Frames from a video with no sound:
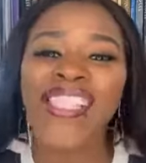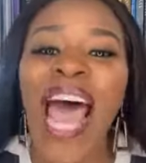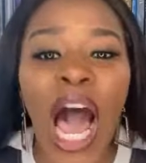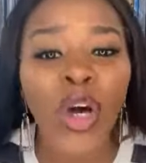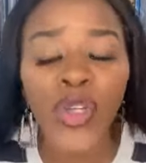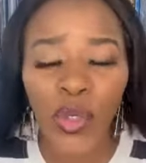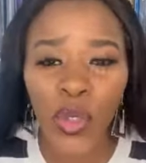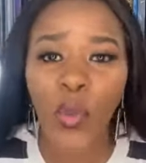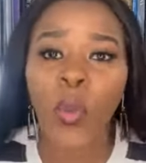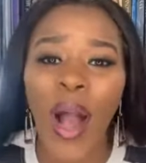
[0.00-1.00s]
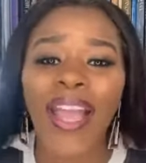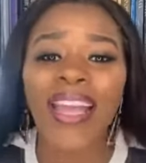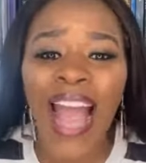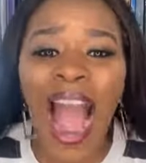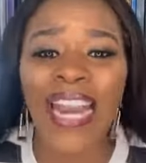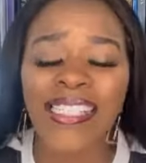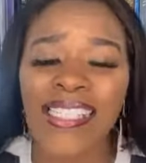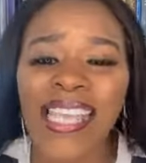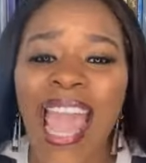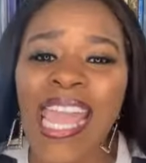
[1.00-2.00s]
tell you what God is
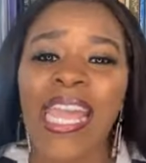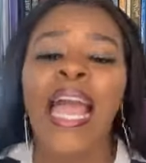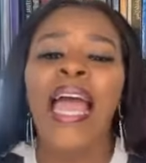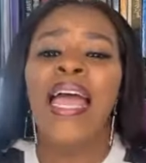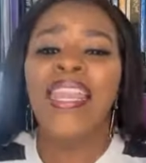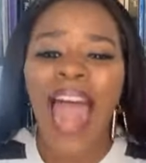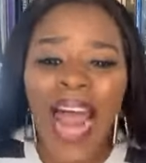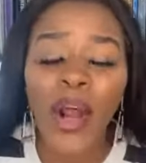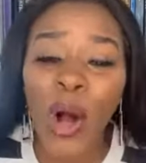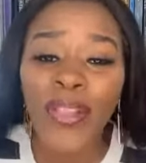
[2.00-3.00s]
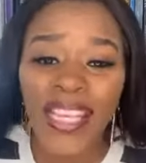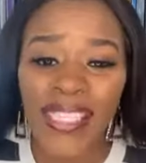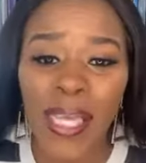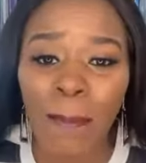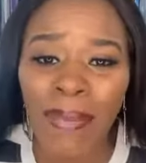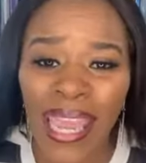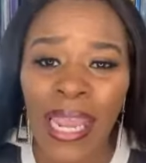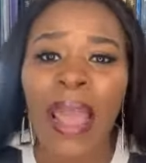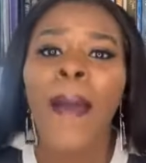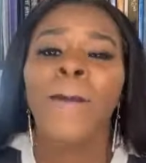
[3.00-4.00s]
saying, not only to
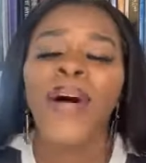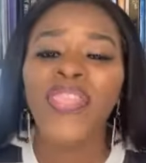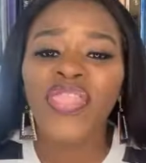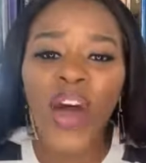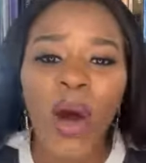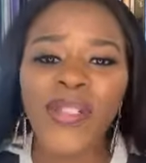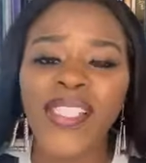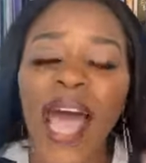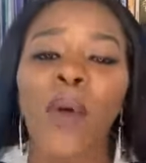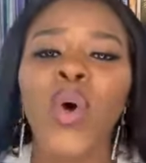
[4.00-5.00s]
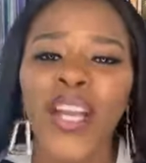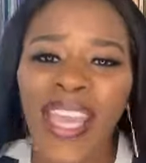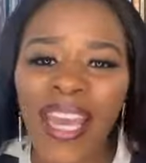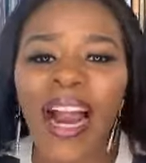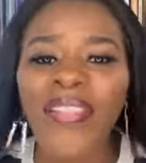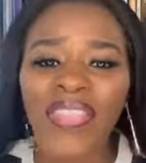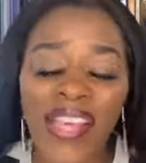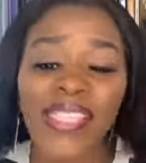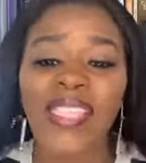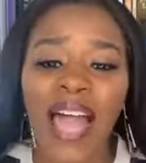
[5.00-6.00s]
me, but those that will get on
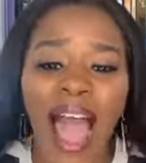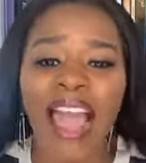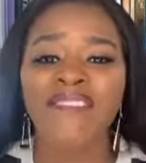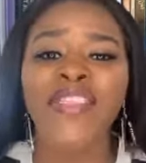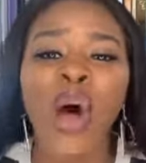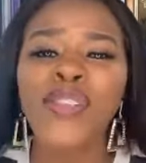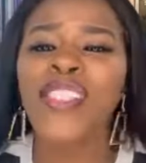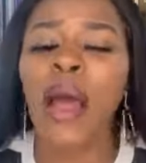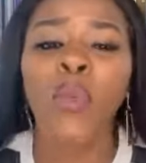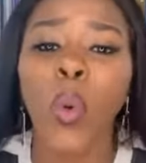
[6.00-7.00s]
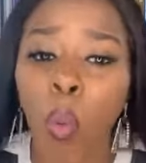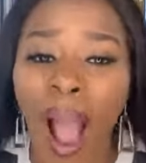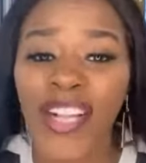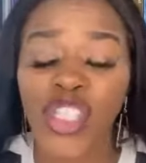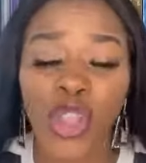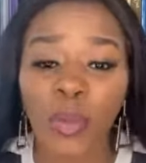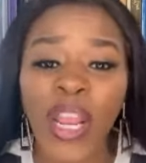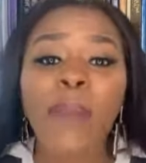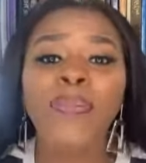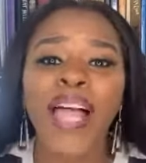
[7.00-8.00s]
this live, those that will watch the
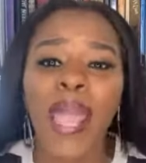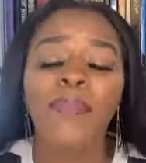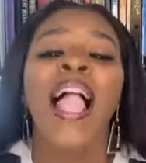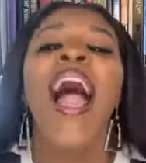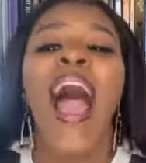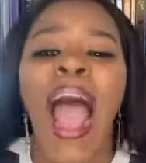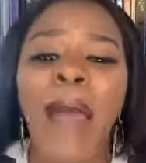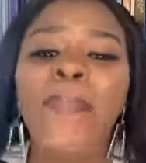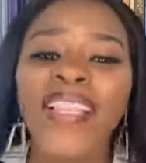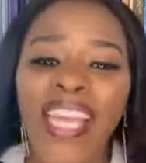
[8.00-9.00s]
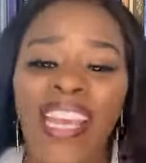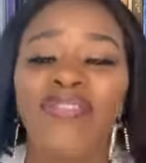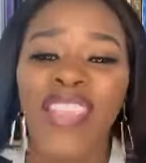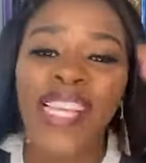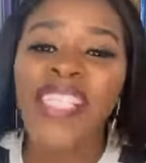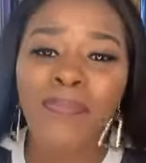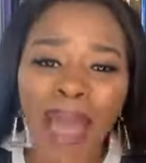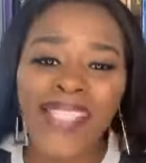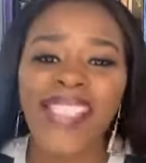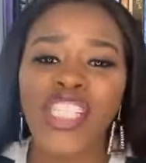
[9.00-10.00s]
replay. I believe this
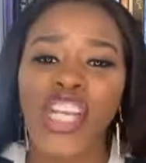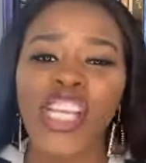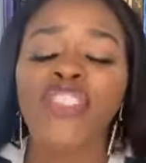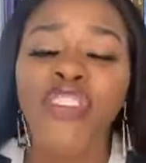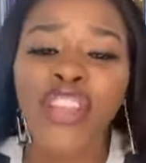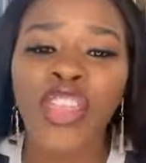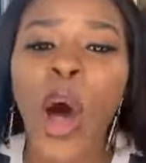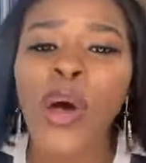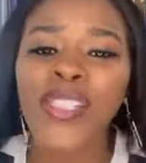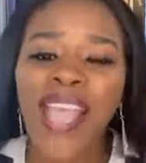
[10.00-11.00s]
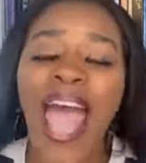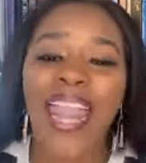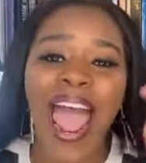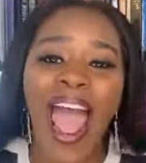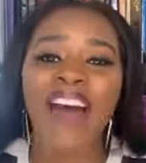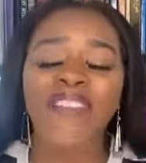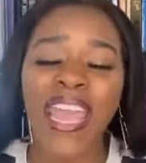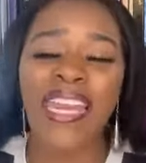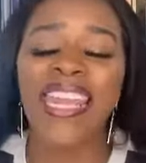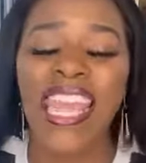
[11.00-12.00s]
message is for those that have
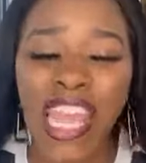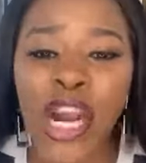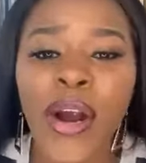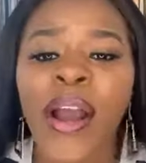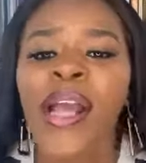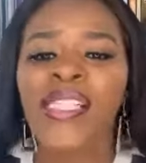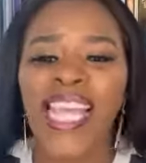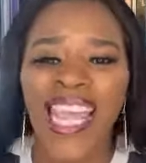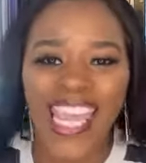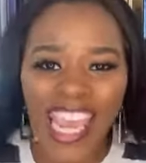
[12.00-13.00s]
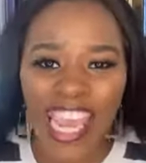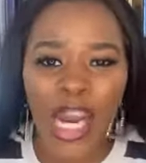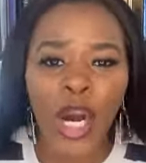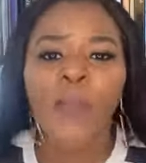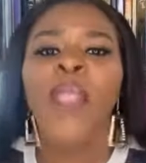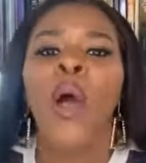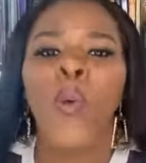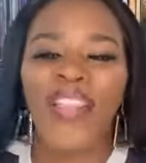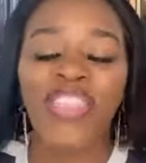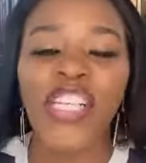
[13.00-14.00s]
an ear to hear
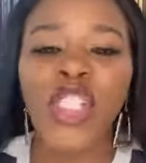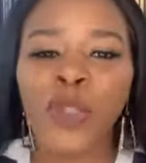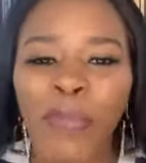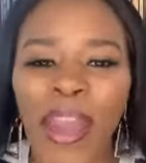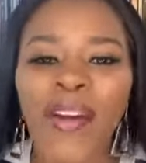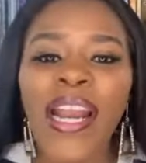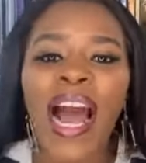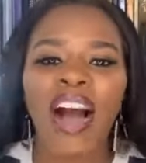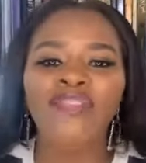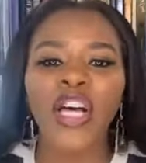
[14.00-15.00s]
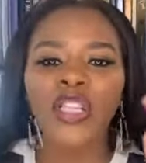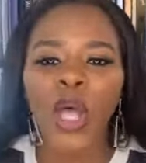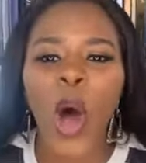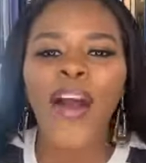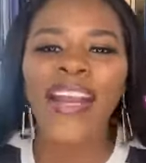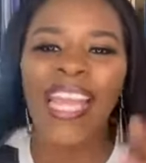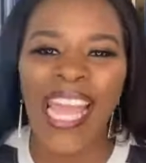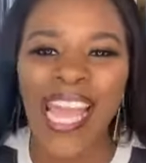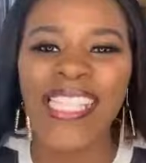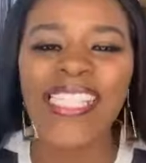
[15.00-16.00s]
what the Spirit of the Lord
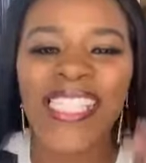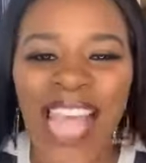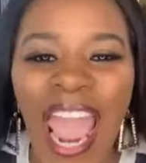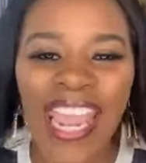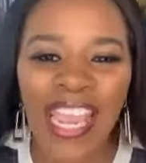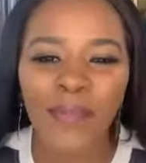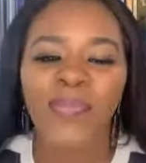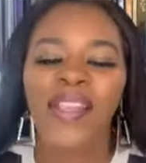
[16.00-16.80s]
is saying.